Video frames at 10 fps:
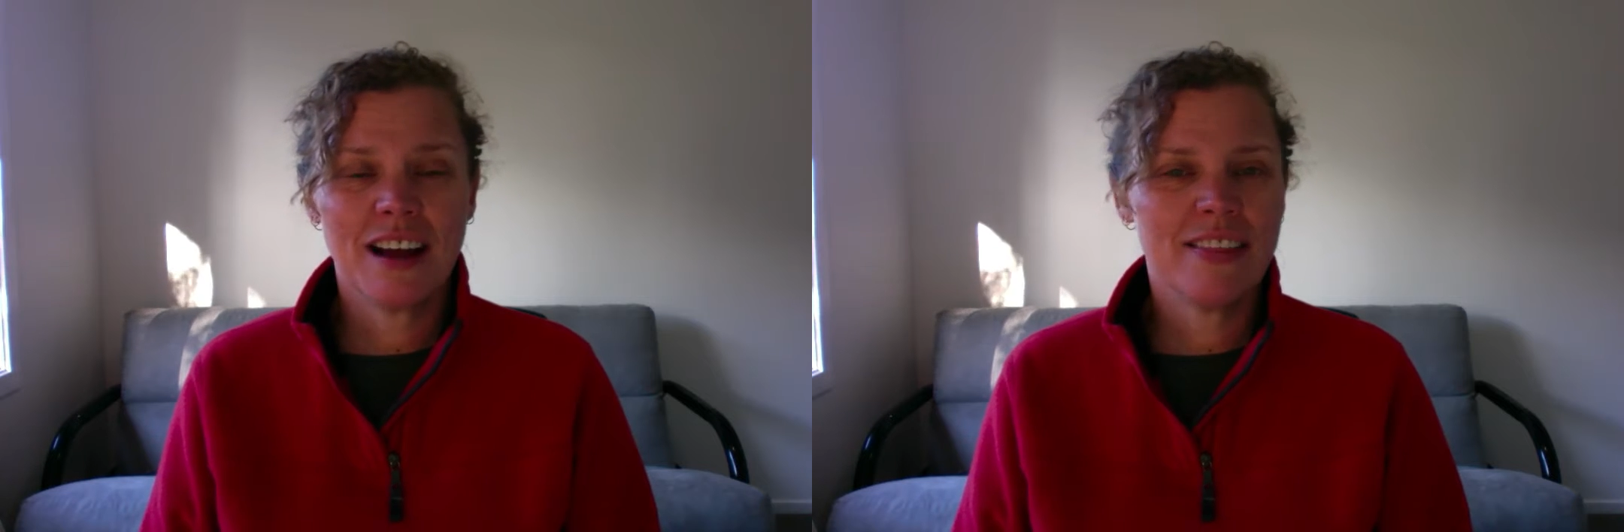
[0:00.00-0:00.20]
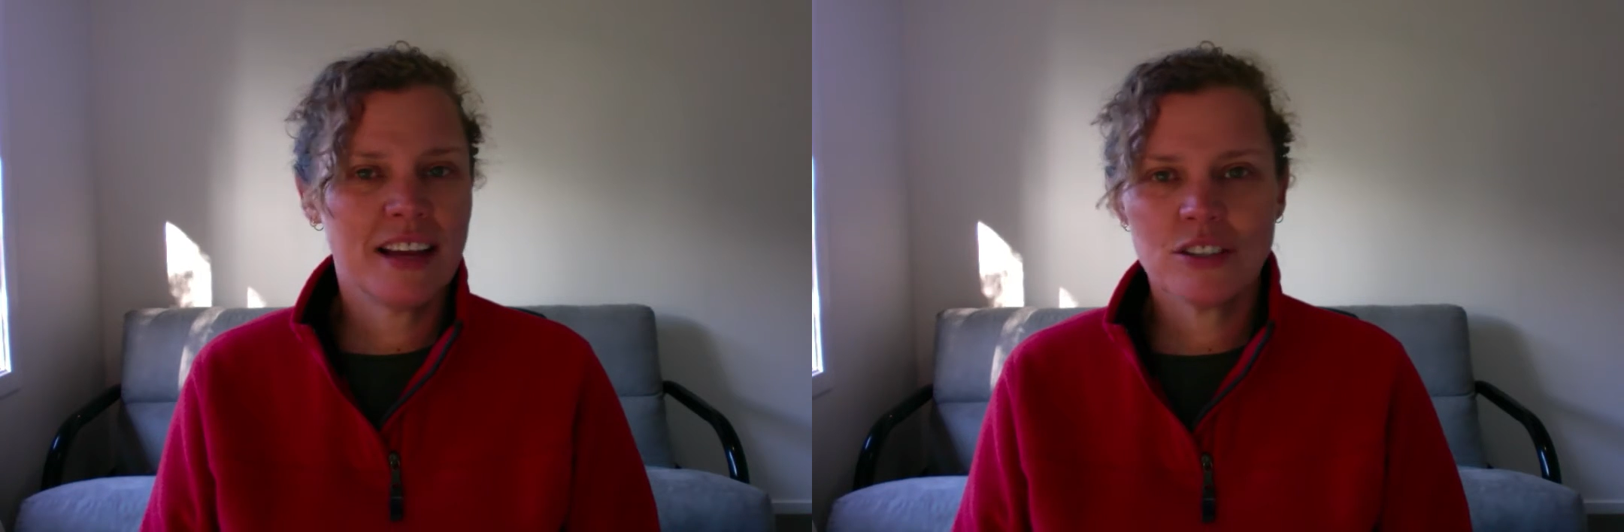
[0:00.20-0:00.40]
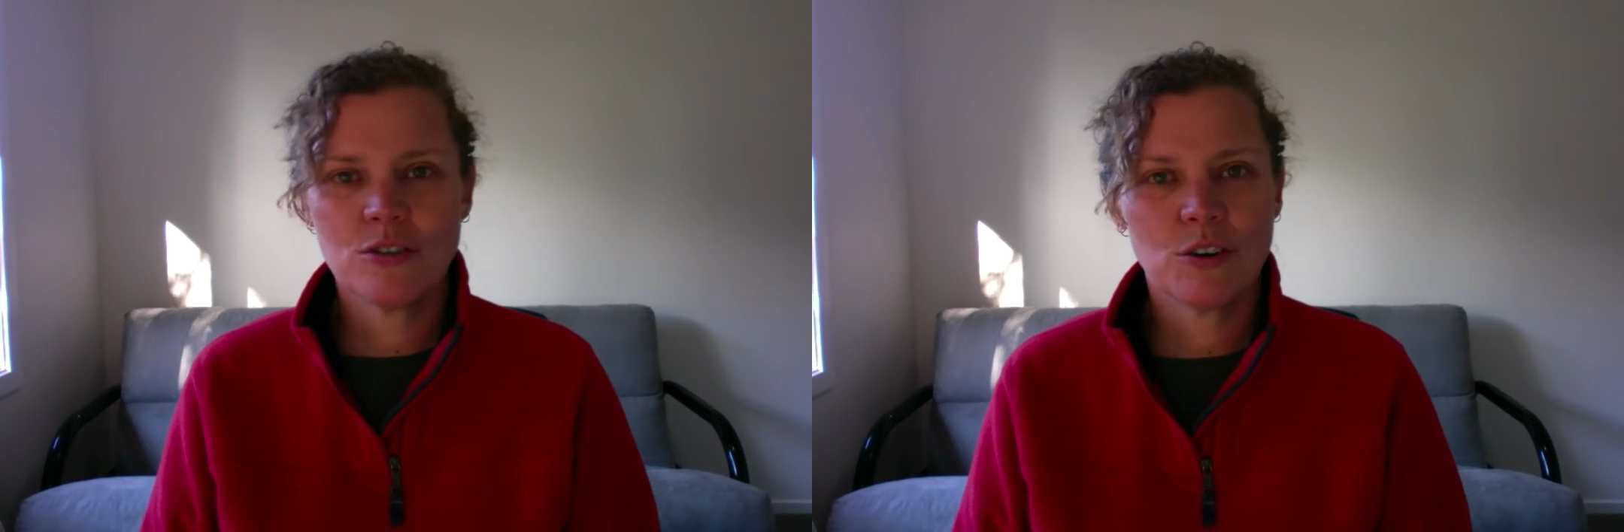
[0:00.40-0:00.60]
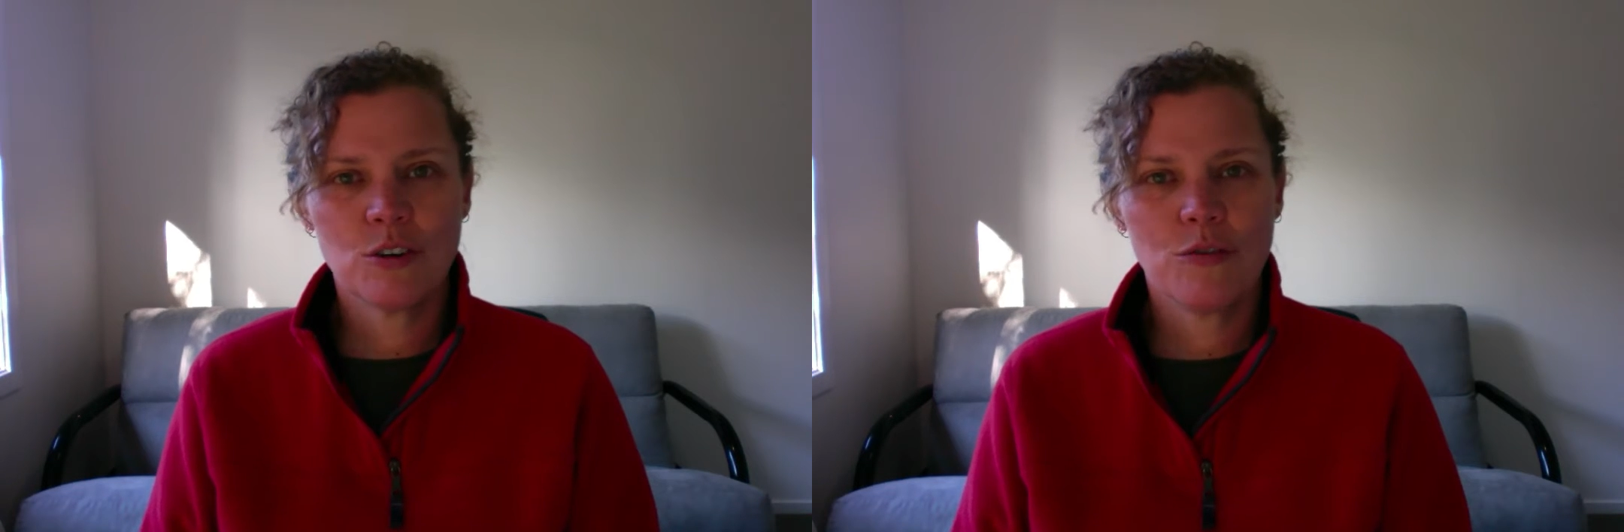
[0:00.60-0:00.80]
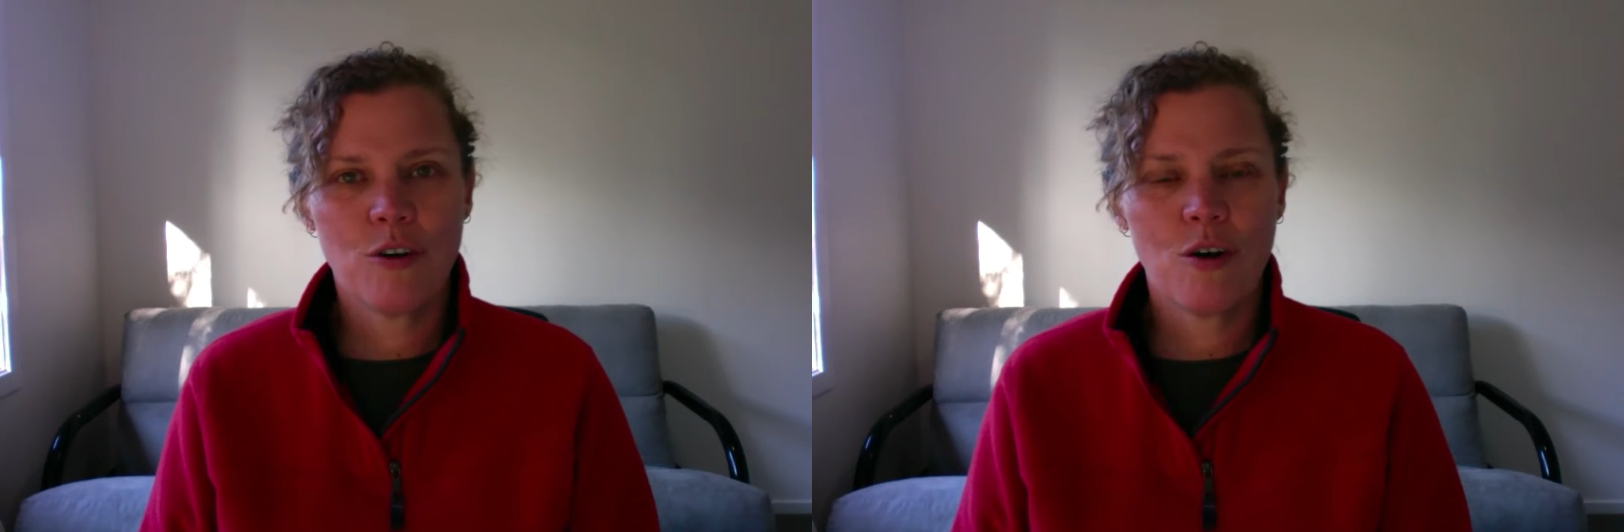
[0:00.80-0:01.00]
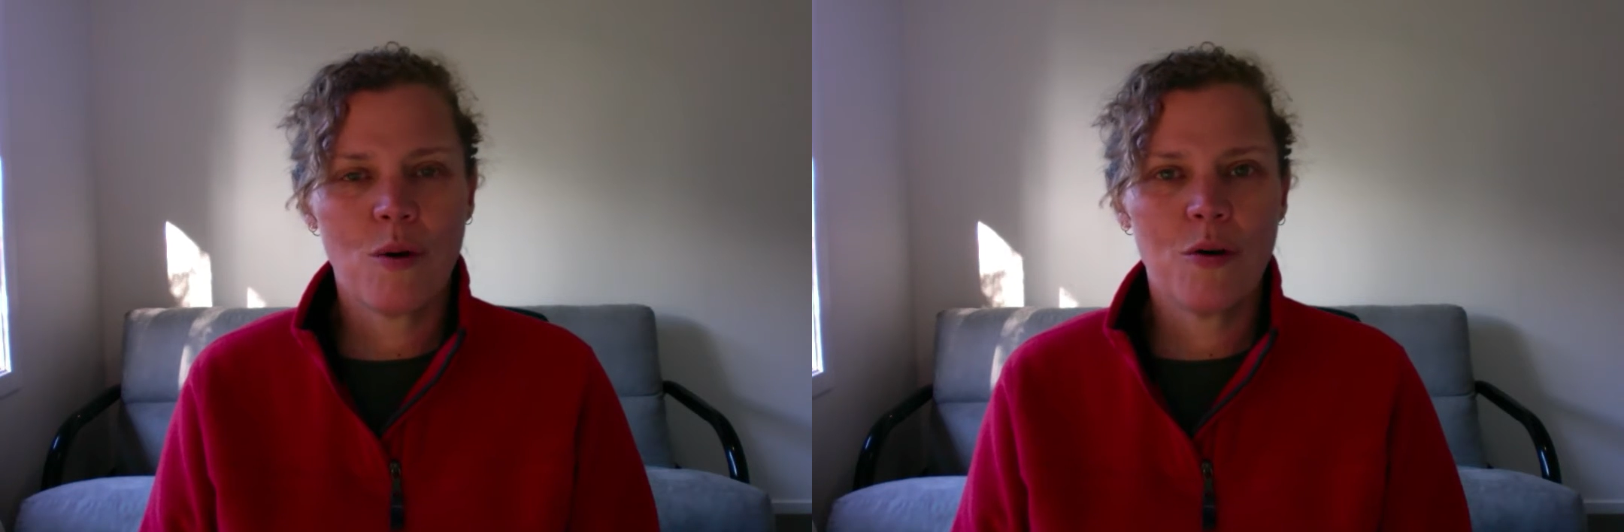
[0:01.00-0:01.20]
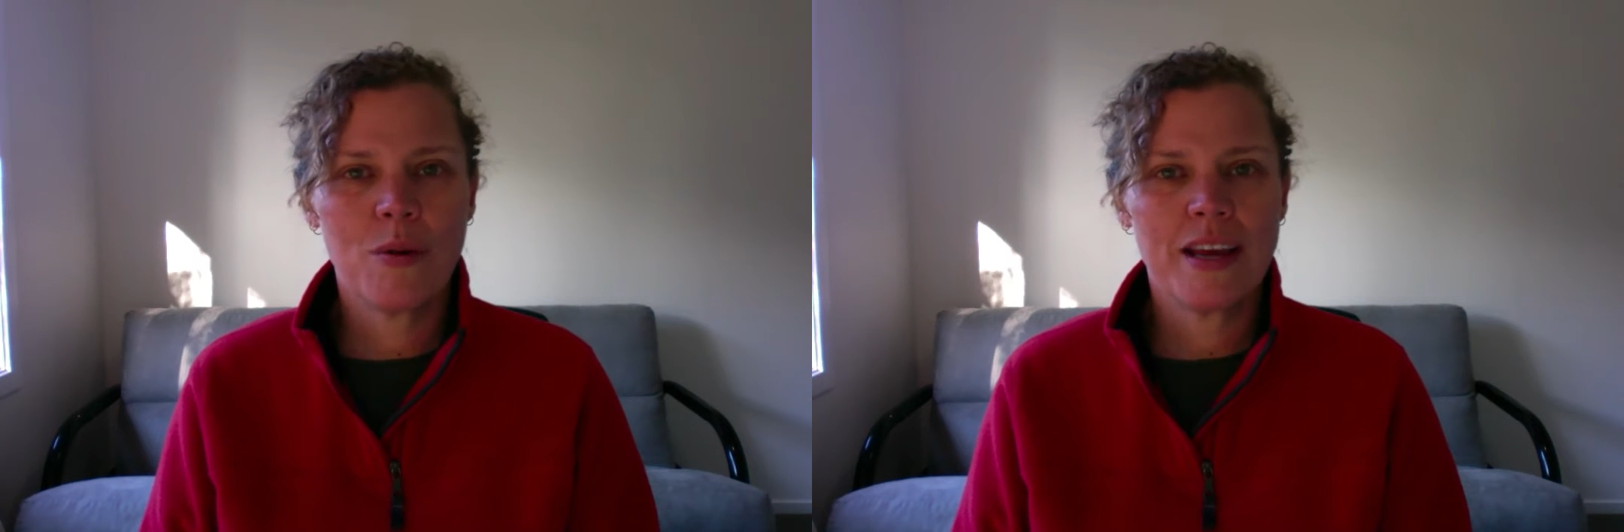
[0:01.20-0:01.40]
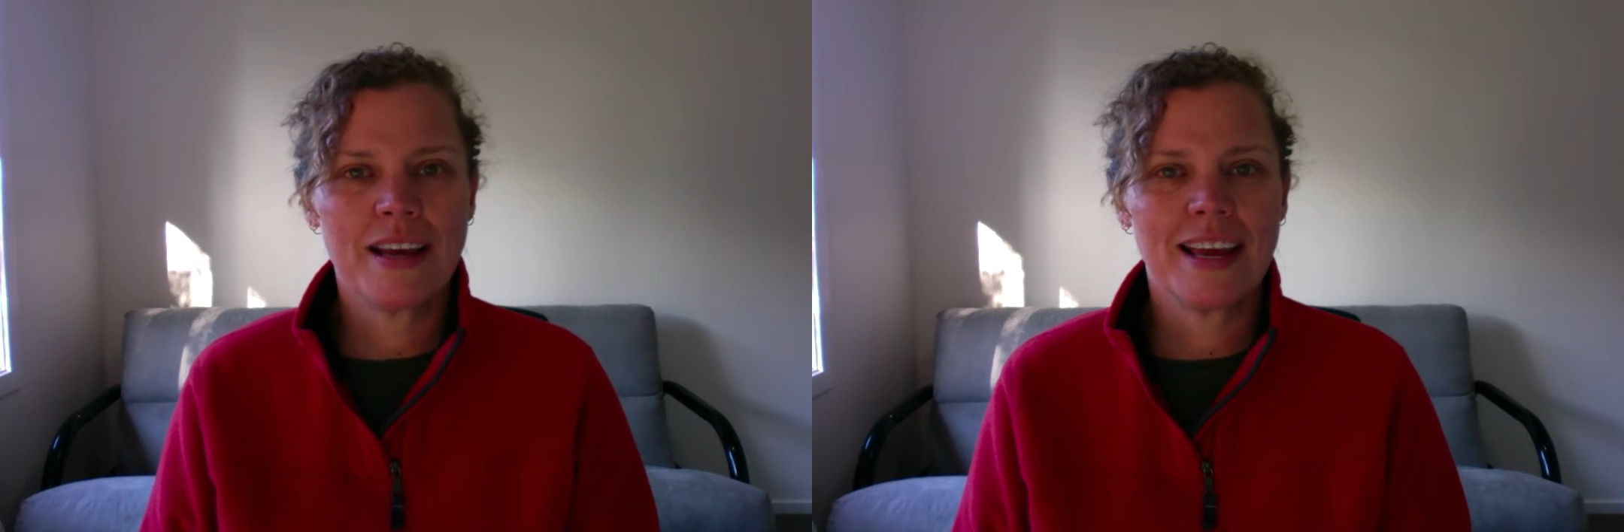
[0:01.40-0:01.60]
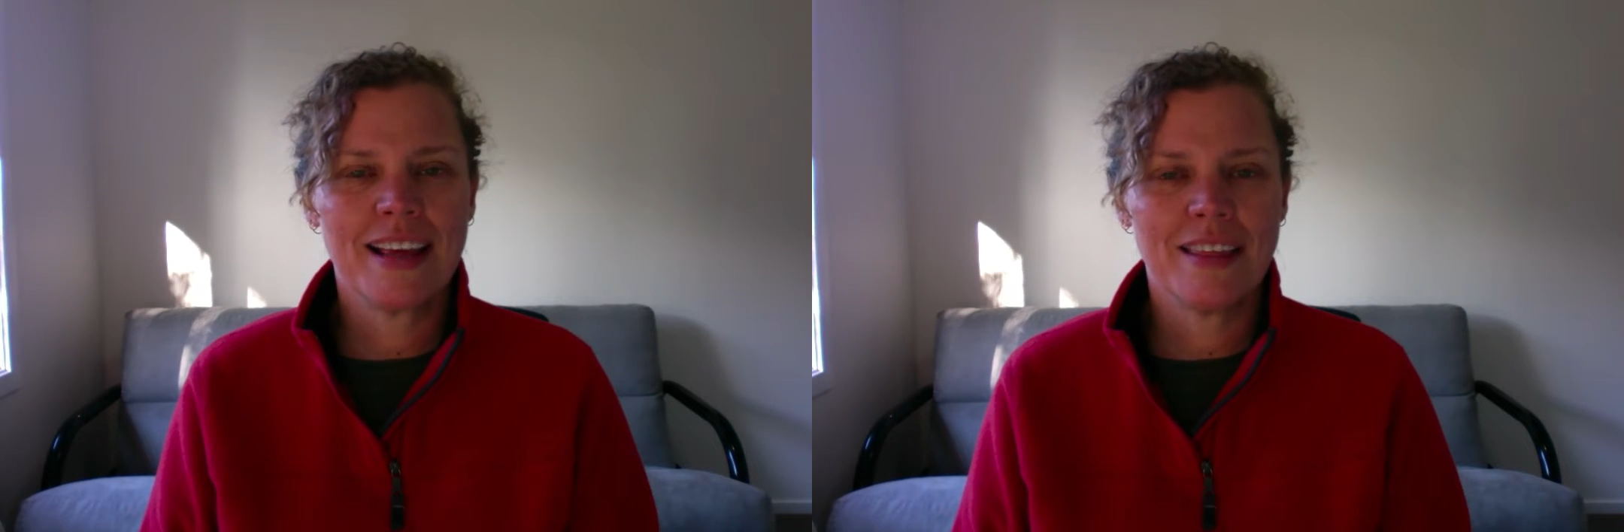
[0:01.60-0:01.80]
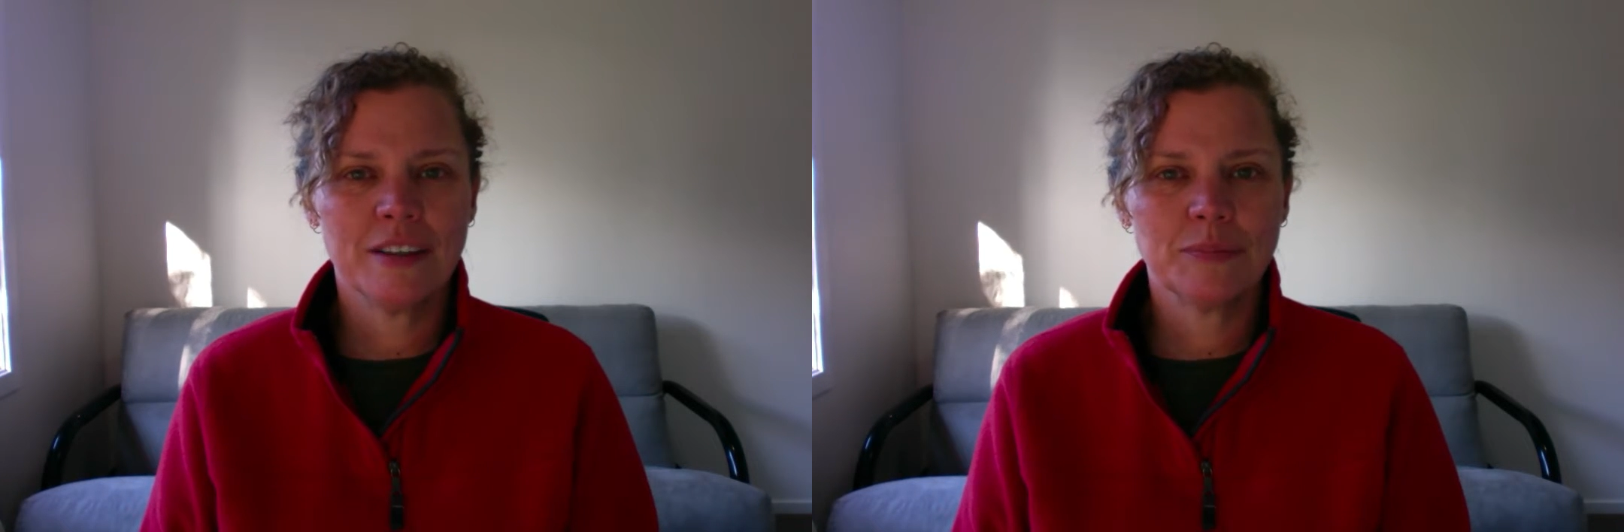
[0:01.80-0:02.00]
and that's not good for our well-being
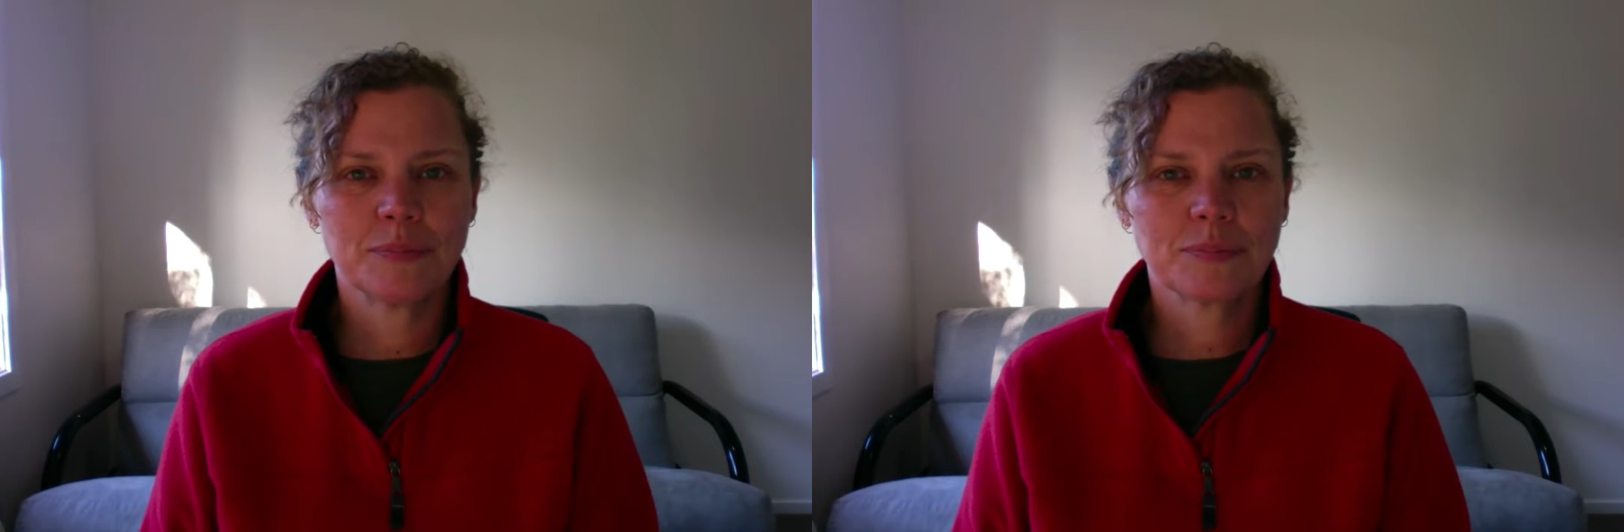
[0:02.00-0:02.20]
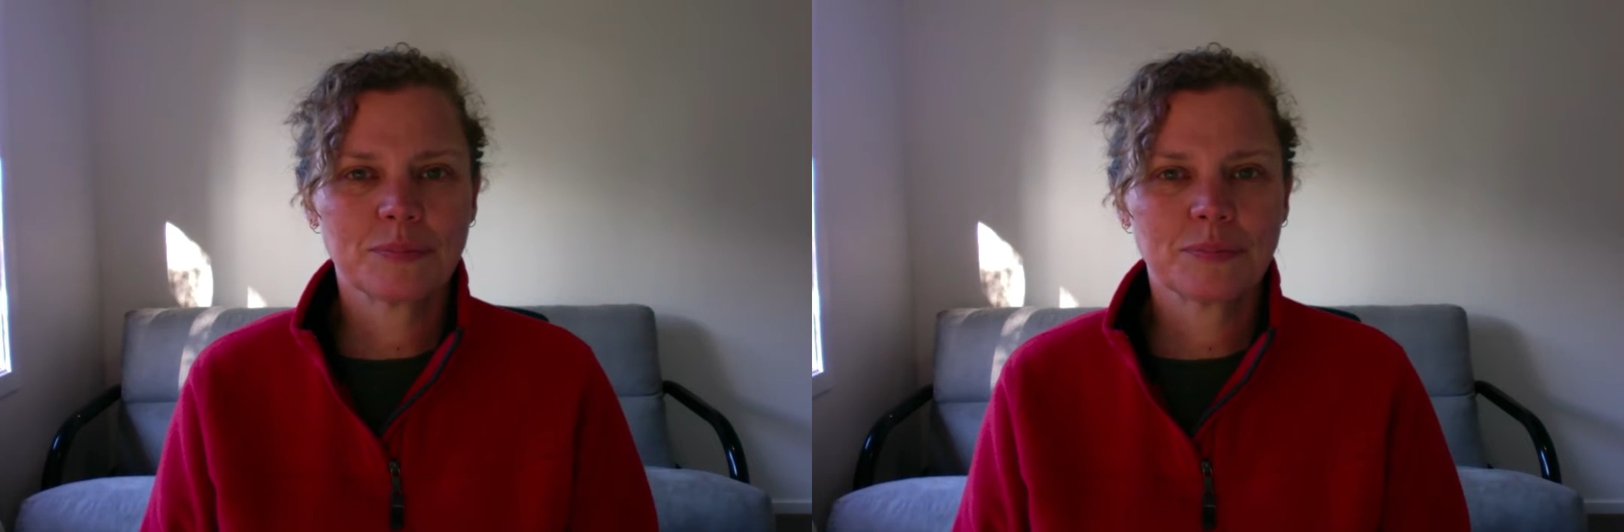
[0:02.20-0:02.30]
either.